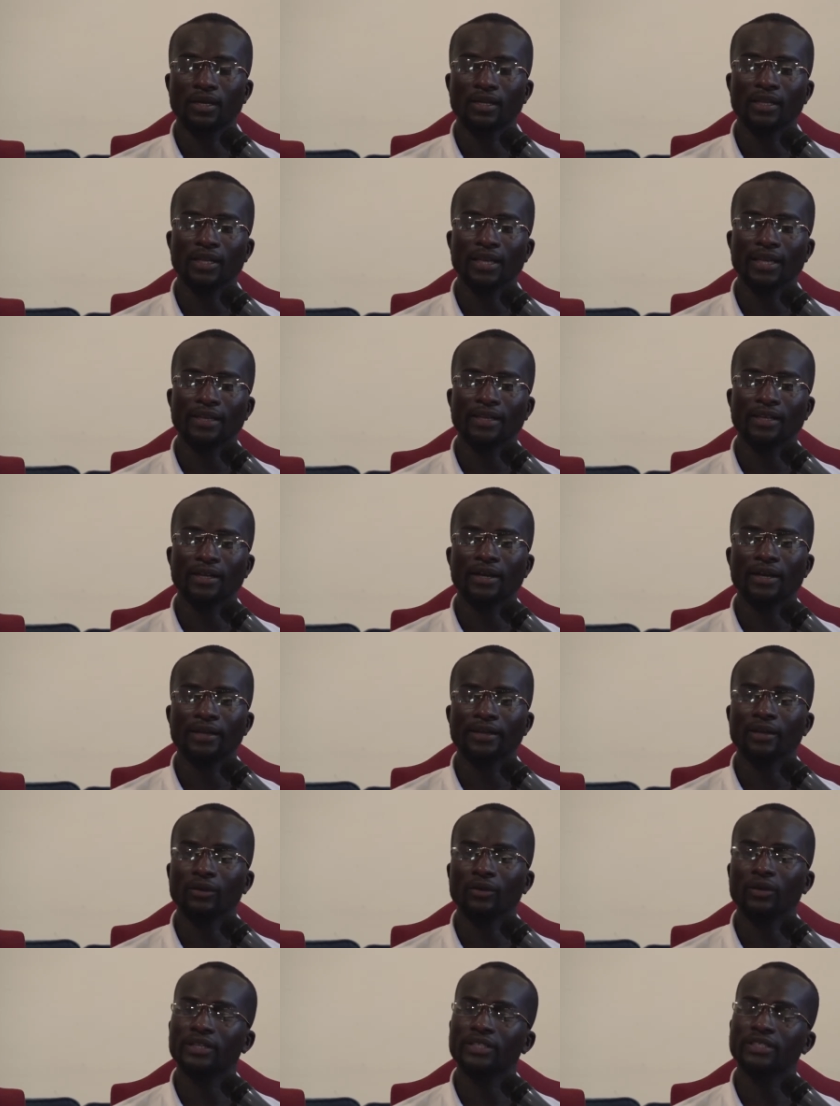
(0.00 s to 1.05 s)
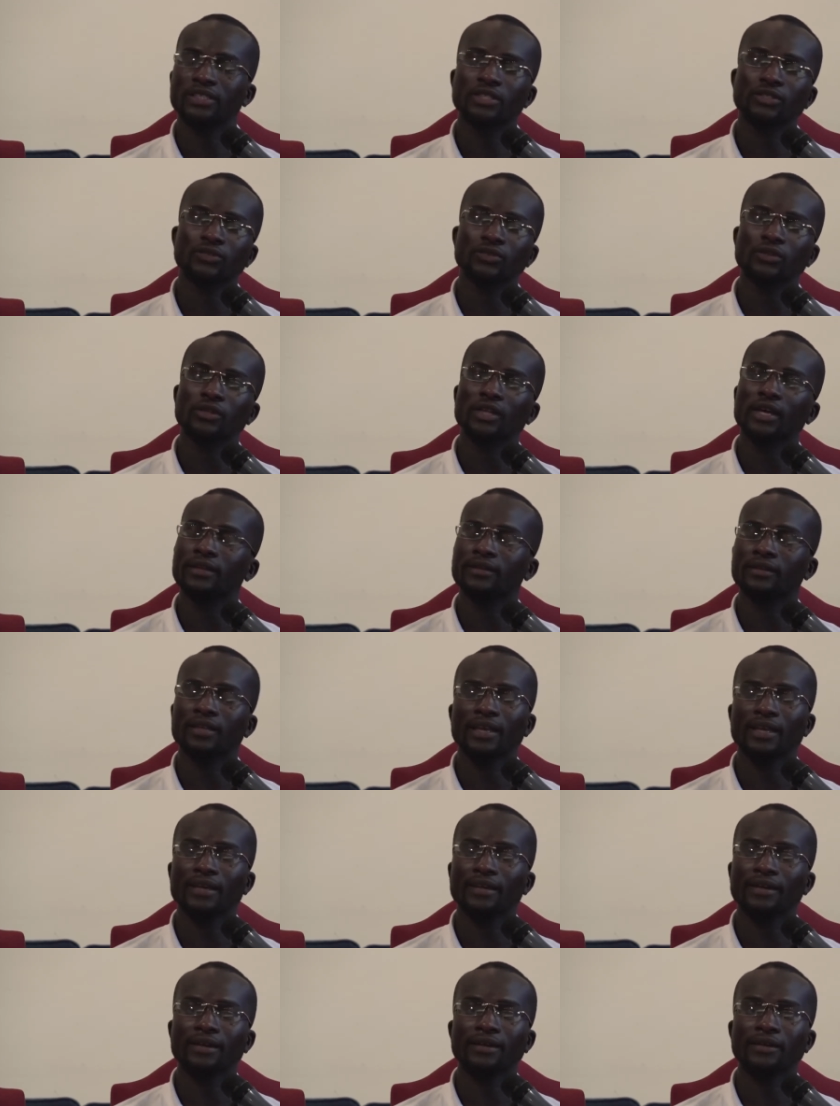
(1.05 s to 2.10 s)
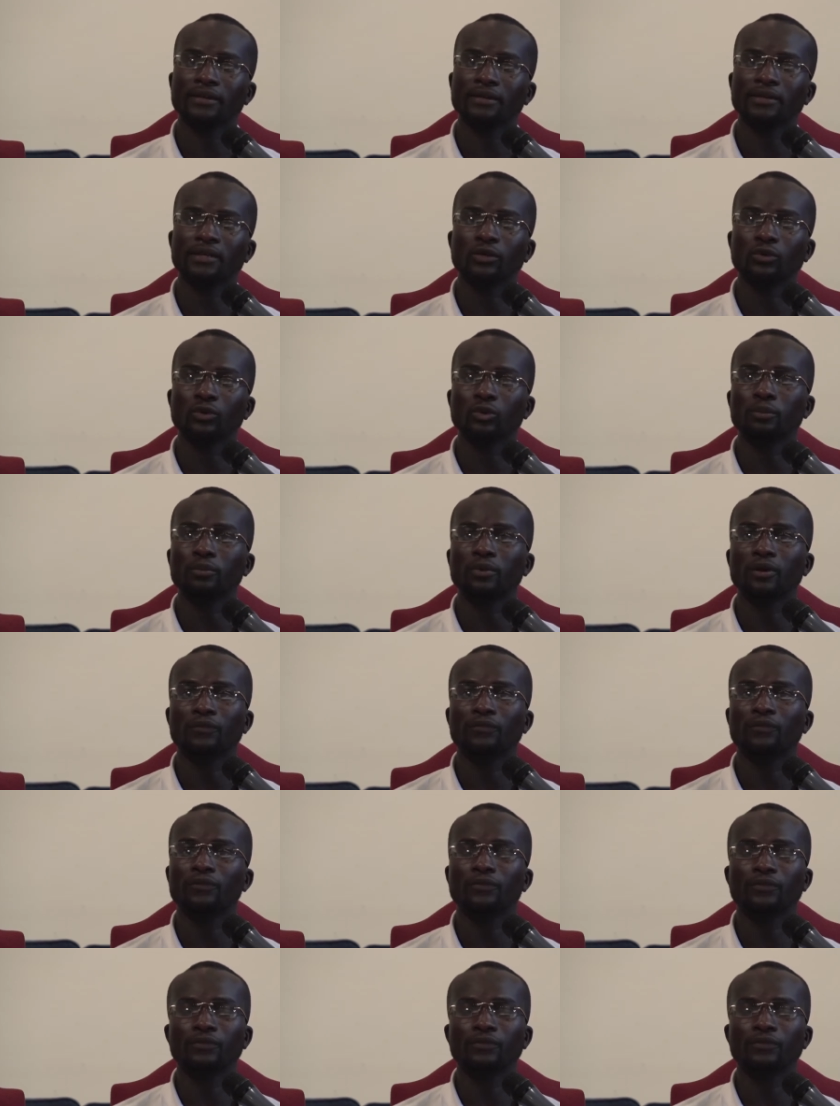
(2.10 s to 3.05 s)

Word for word: like an organization and uh, like a, uh, a group of